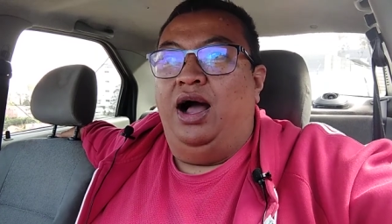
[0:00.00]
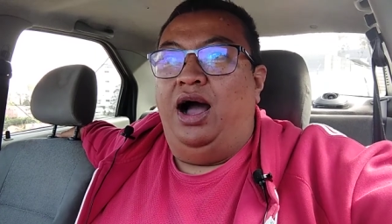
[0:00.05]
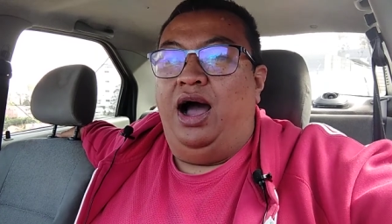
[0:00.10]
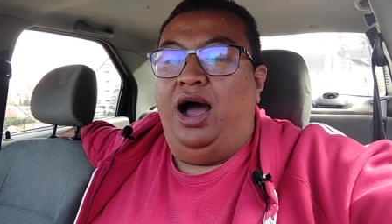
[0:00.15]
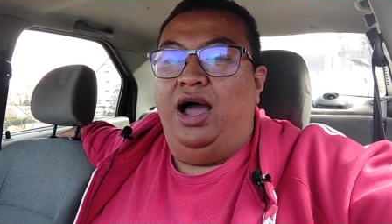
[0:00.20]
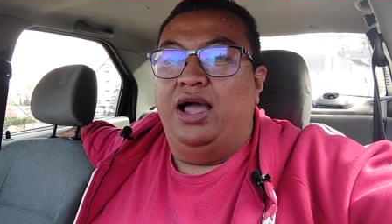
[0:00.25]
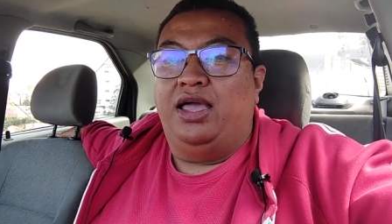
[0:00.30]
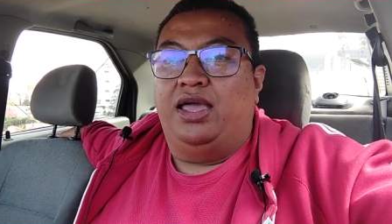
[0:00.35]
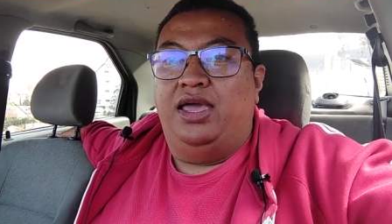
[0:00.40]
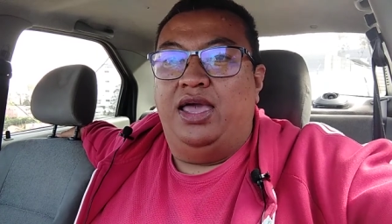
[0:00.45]

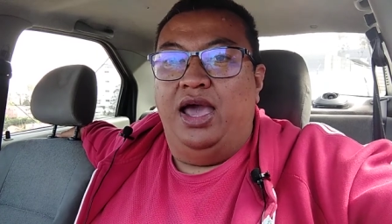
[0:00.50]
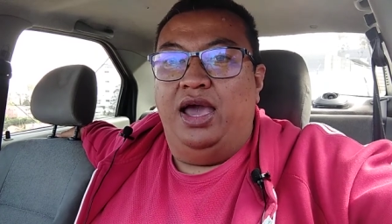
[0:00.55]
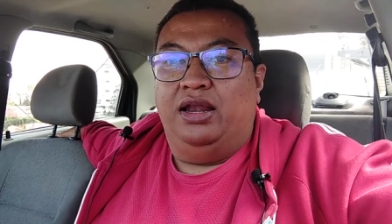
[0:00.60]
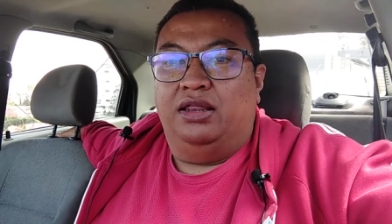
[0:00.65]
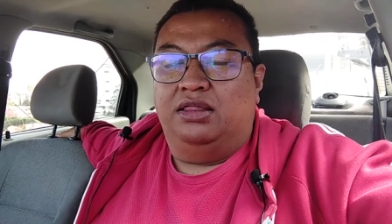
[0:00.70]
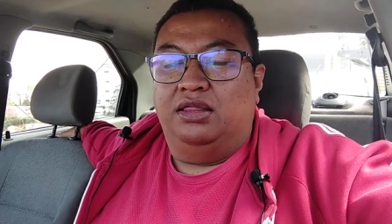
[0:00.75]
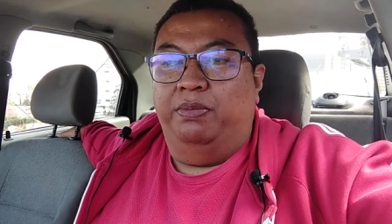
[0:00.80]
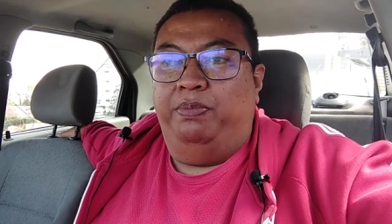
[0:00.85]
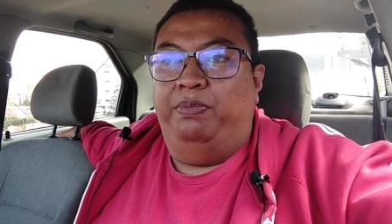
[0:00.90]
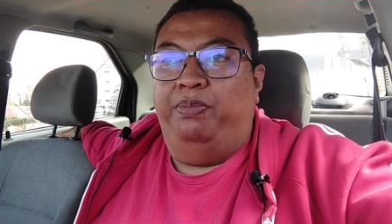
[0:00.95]
I get
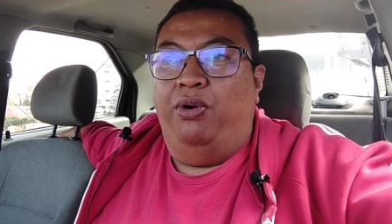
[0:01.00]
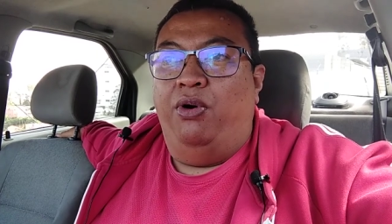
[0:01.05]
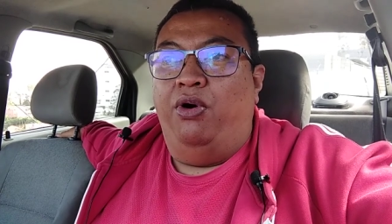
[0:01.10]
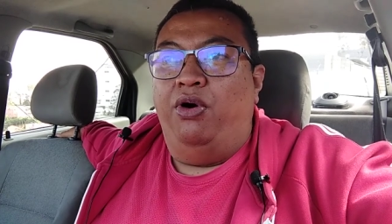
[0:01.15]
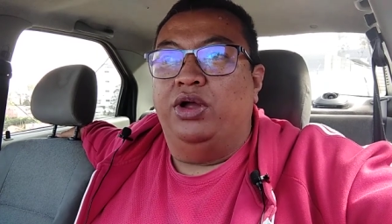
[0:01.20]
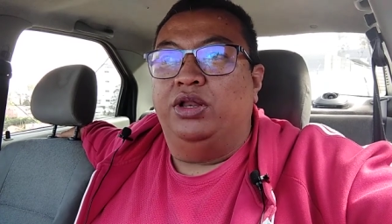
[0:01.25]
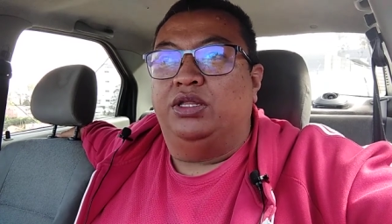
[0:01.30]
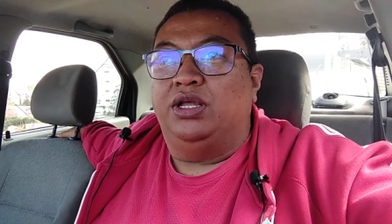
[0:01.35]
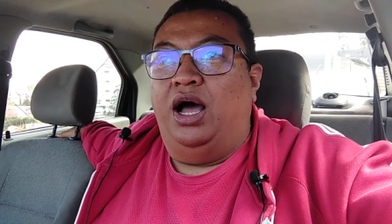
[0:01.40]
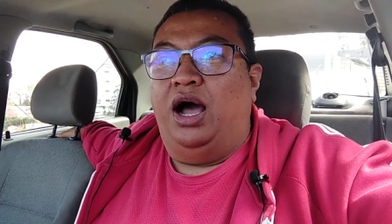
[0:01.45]
the
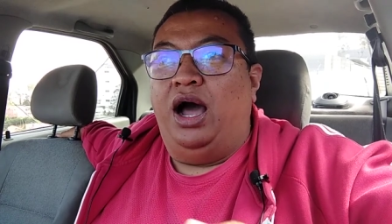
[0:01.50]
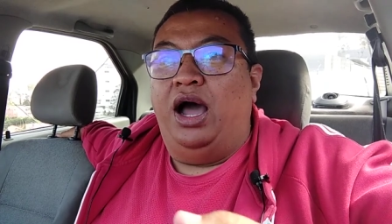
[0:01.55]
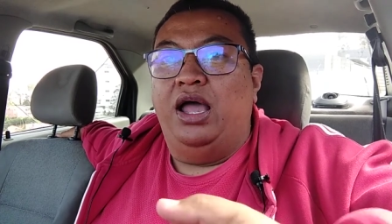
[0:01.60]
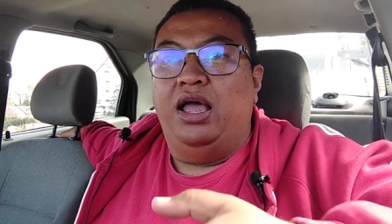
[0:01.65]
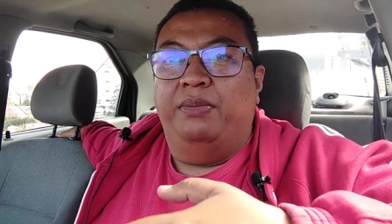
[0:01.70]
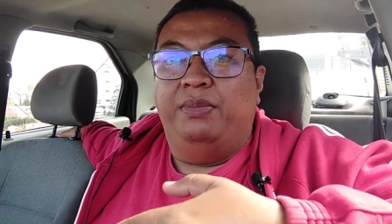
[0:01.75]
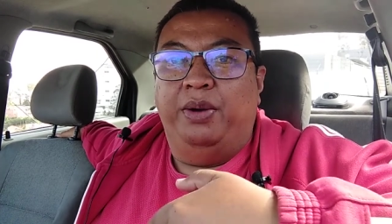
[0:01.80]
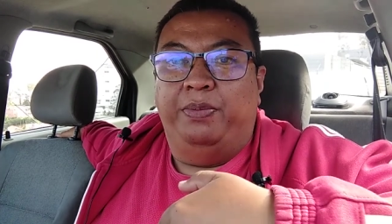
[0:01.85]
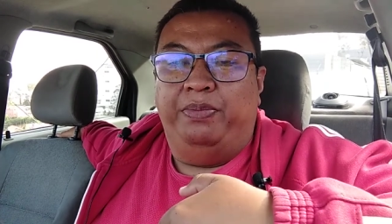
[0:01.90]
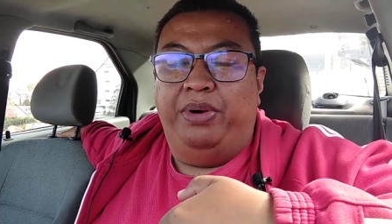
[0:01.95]
point. I
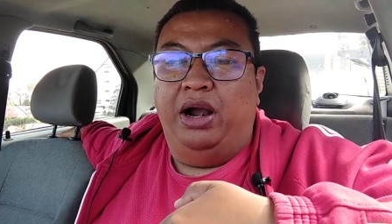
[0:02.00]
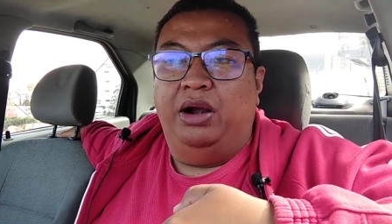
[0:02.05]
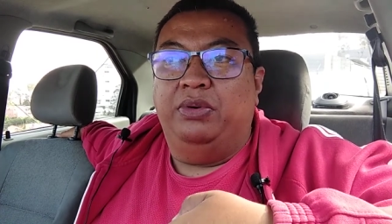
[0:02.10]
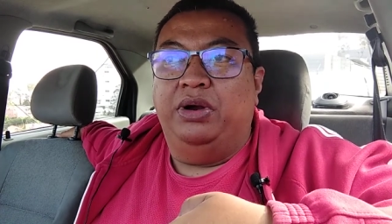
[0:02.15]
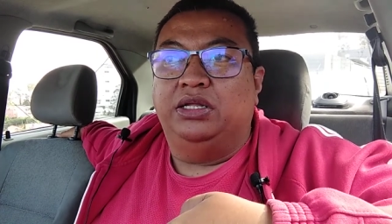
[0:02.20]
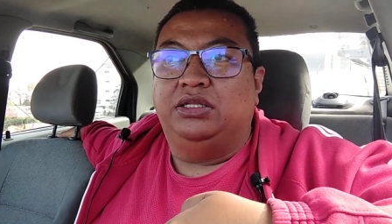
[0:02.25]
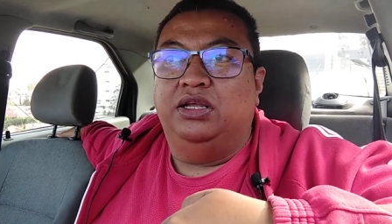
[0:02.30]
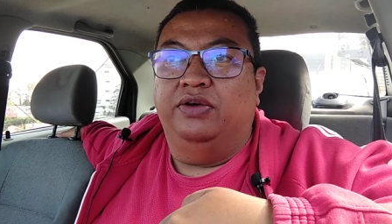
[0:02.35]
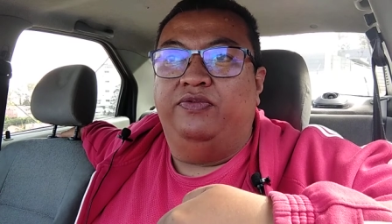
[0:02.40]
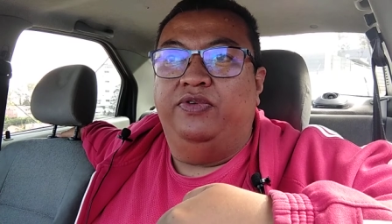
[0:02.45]
am a
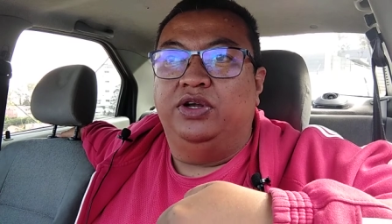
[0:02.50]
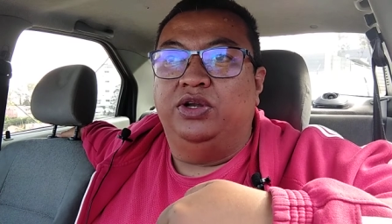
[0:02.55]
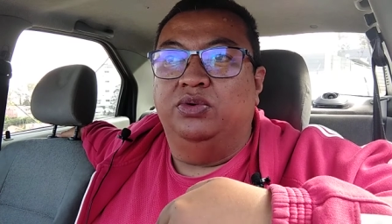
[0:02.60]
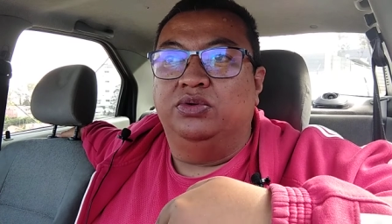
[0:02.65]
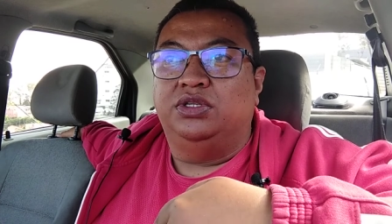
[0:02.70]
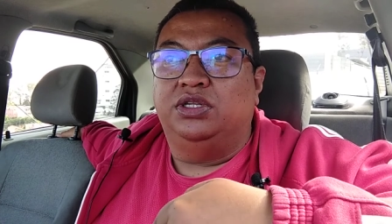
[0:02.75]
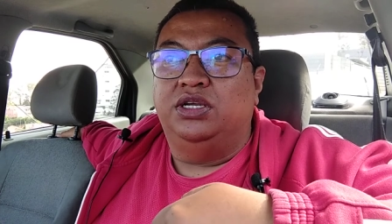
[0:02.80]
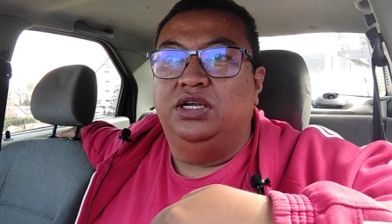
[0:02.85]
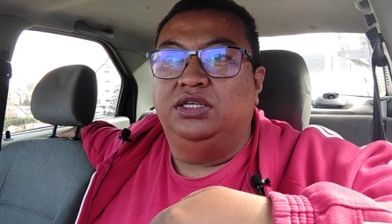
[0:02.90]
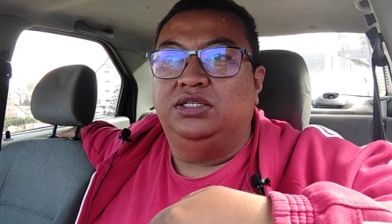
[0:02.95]
parent of an
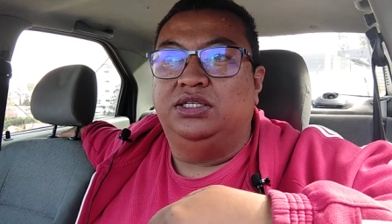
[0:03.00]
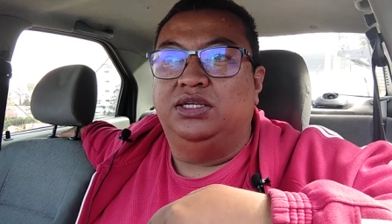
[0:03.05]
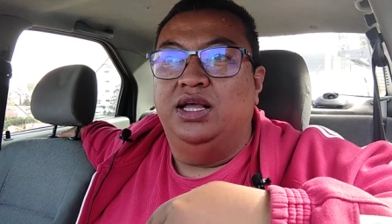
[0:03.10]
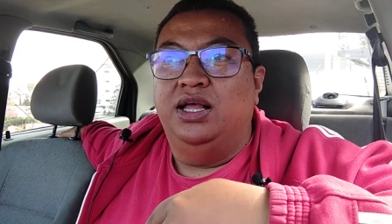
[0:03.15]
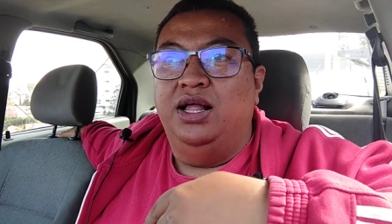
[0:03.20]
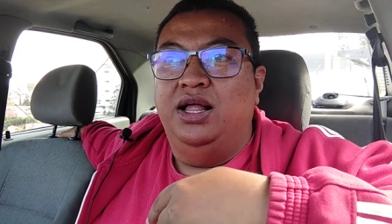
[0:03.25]
autist,